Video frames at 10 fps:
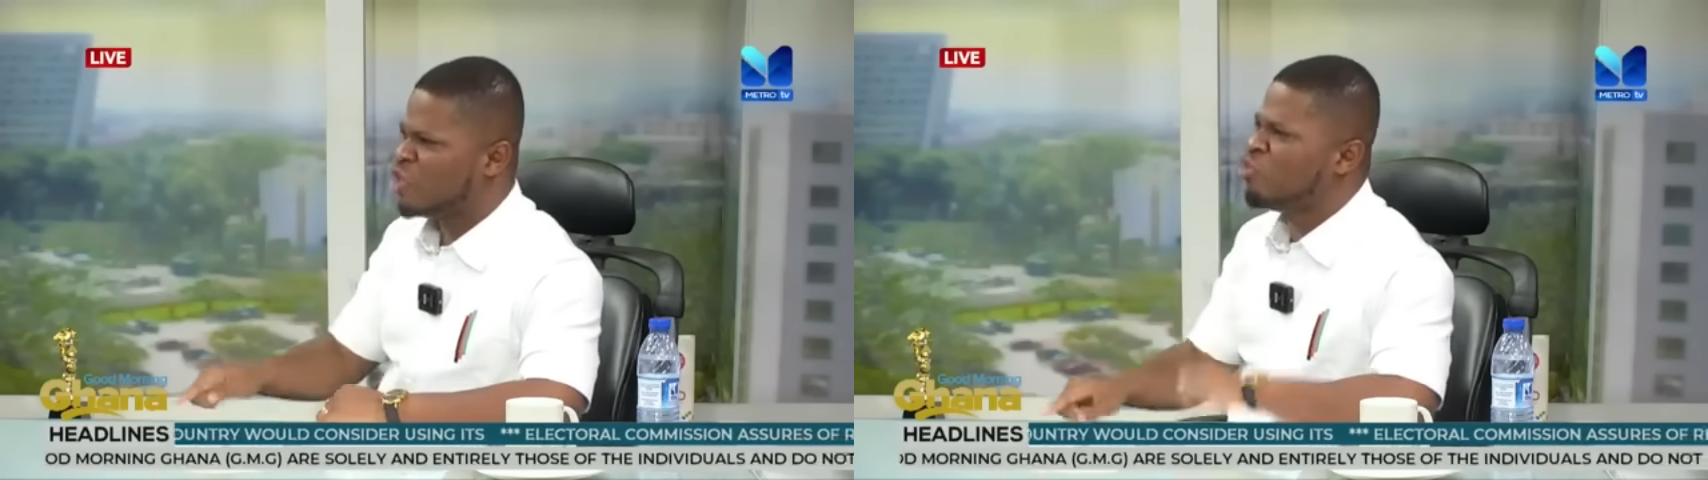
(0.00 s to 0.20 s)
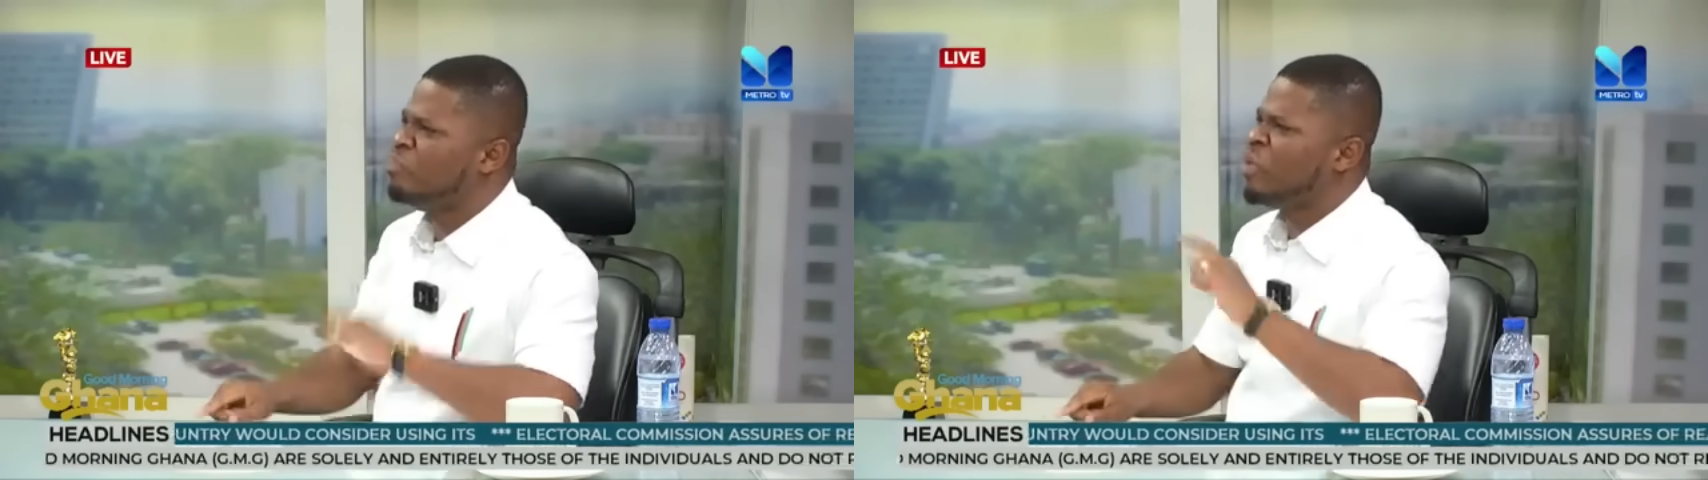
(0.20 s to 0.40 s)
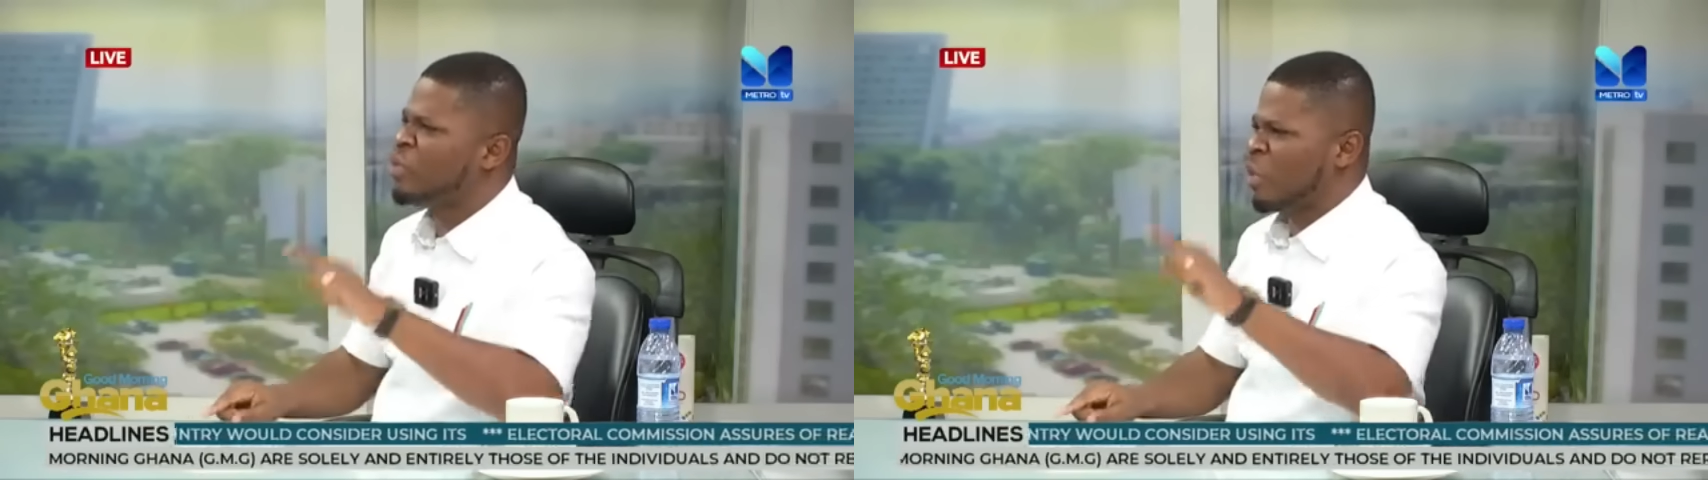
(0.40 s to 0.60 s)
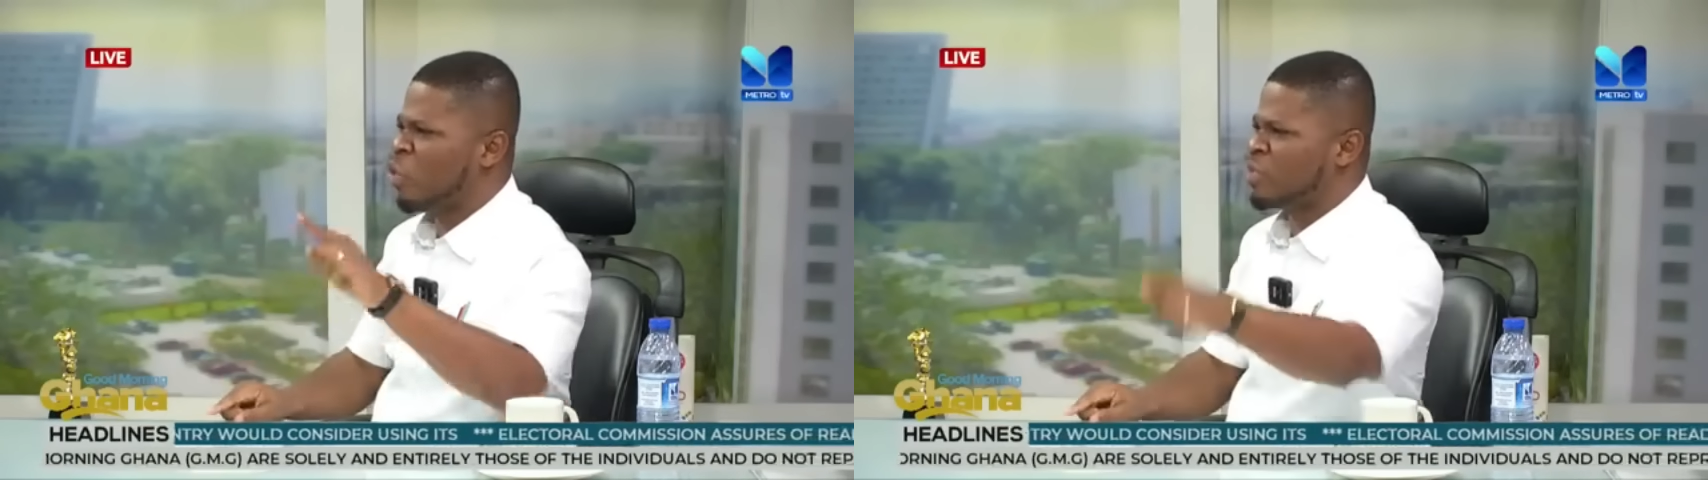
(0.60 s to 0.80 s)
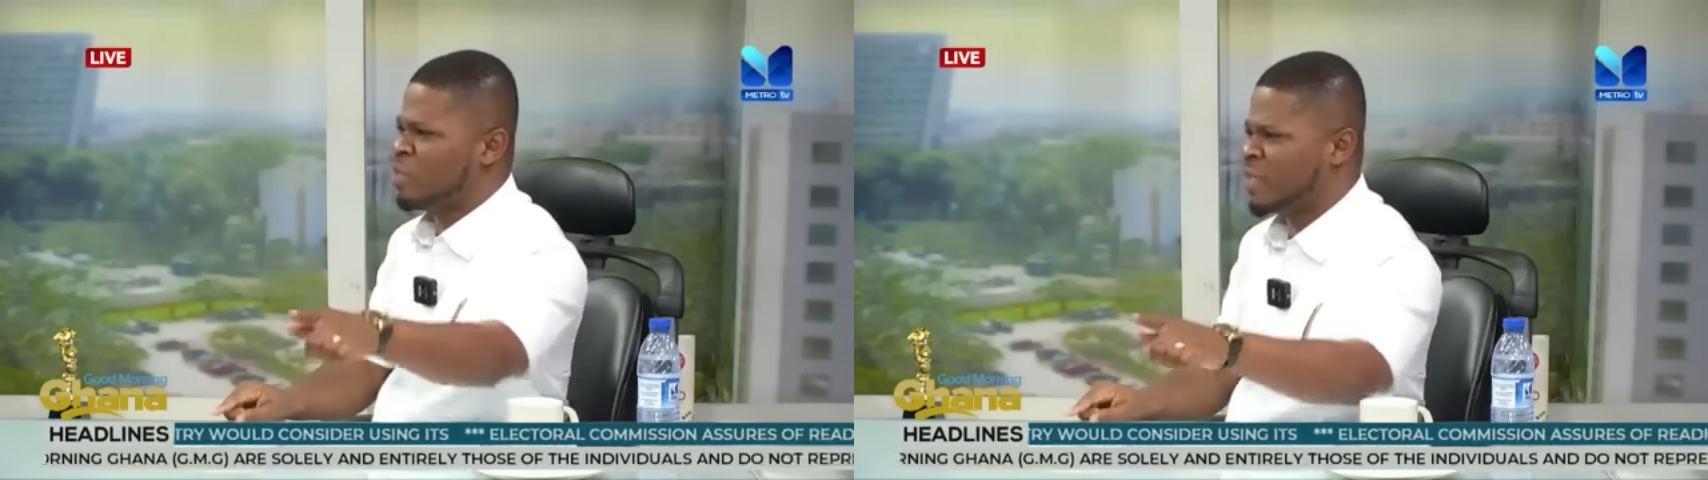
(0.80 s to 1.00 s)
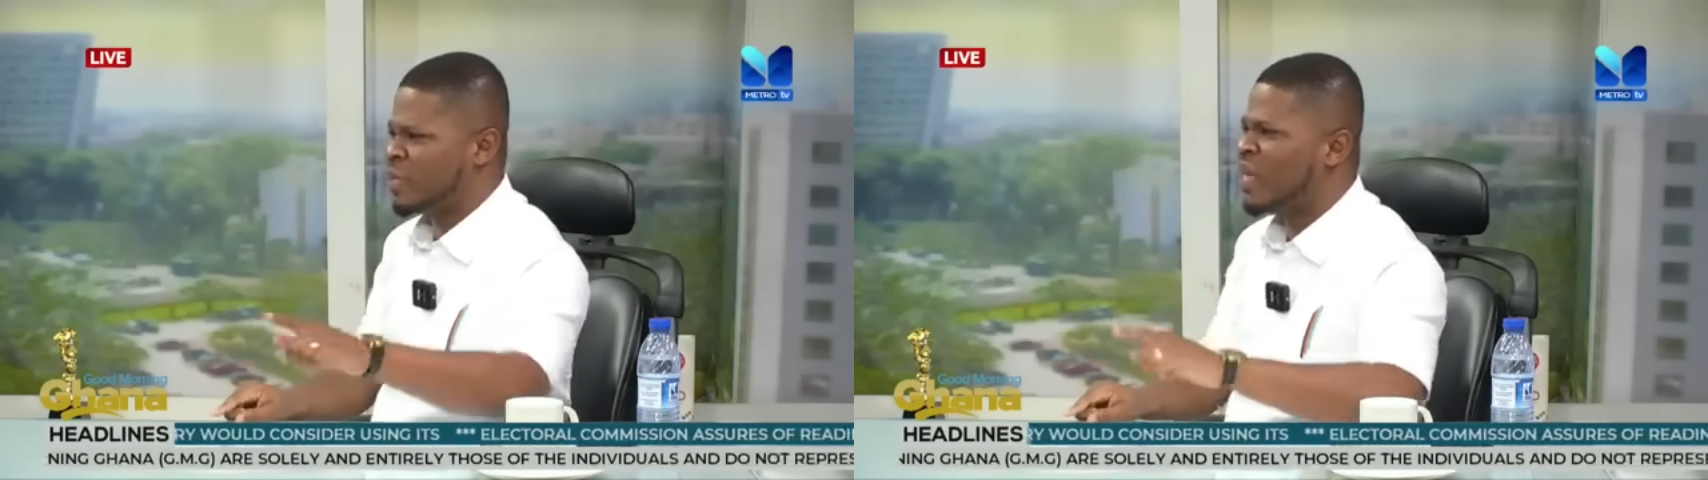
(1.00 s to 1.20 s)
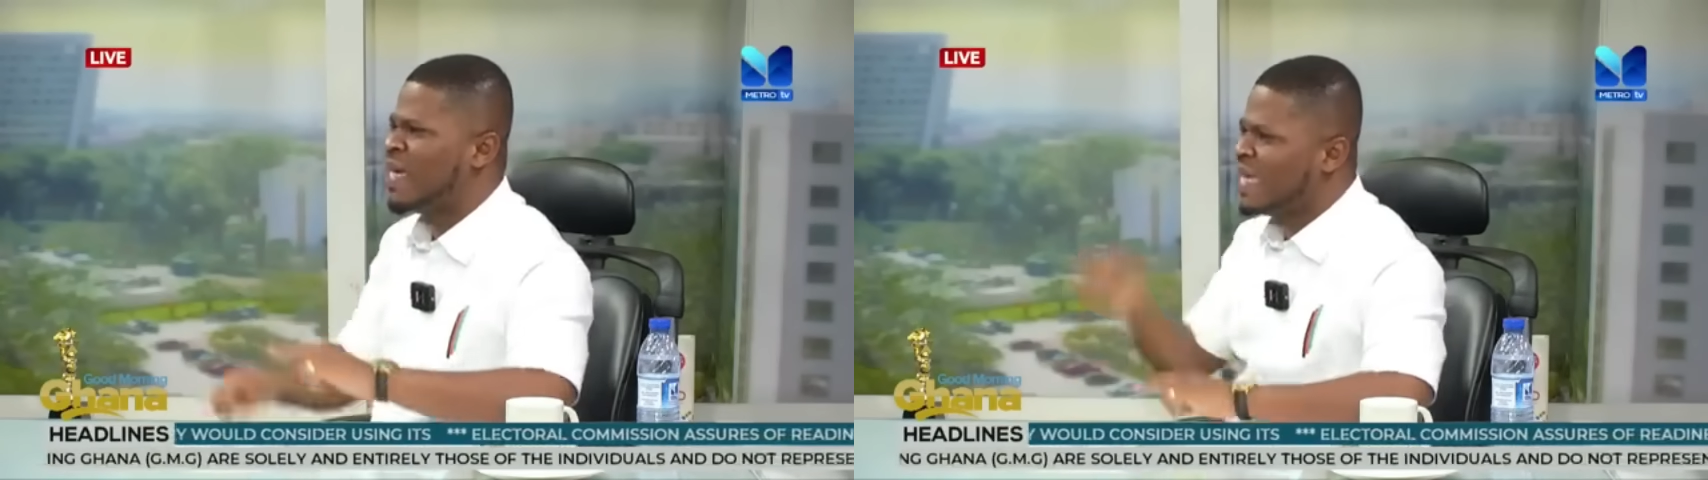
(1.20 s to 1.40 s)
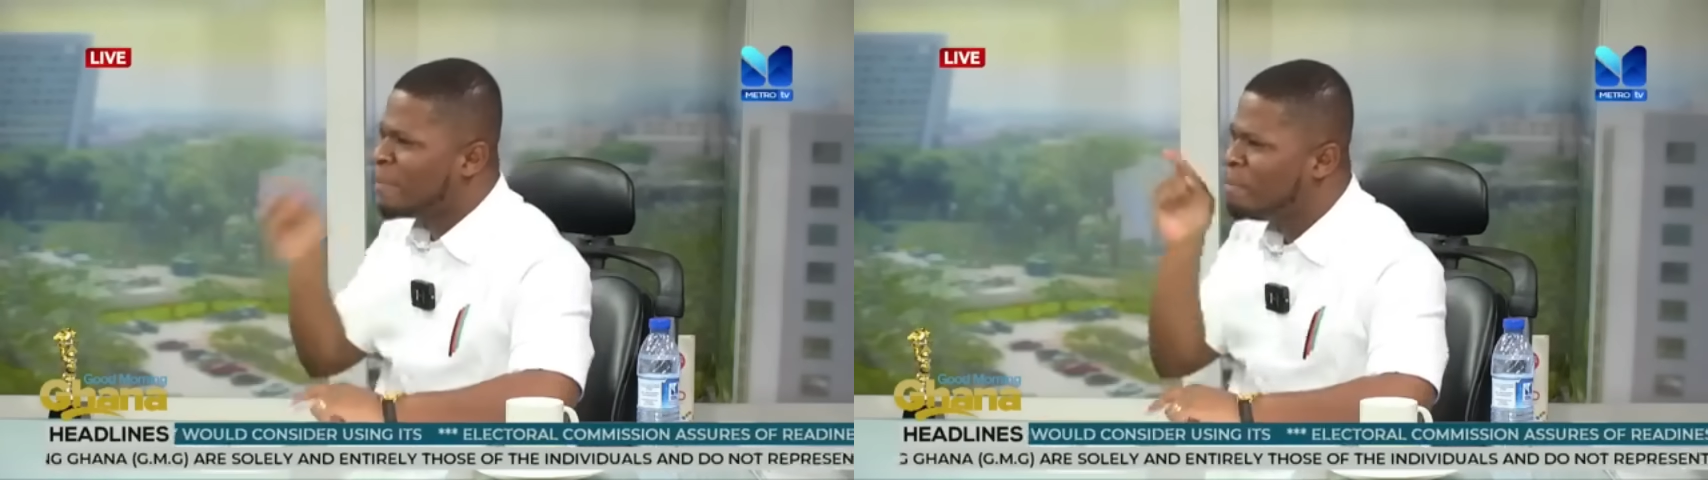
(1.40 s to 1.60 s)
to build a hospital,
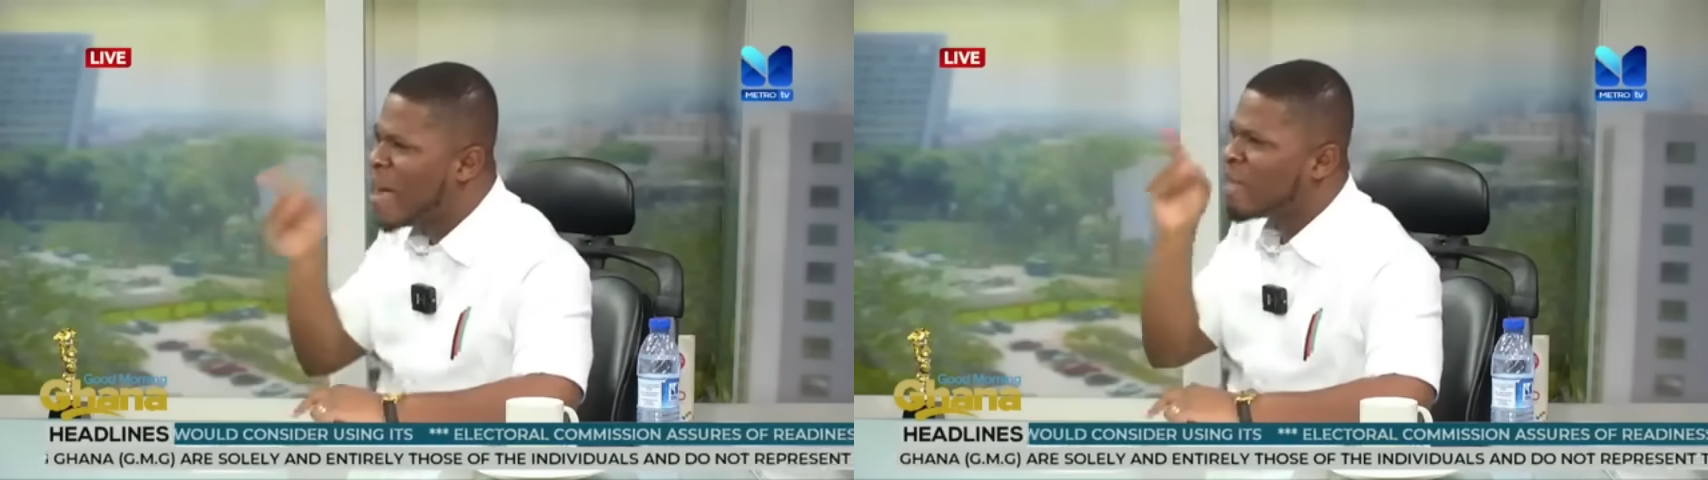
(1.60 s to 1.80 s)
the Bank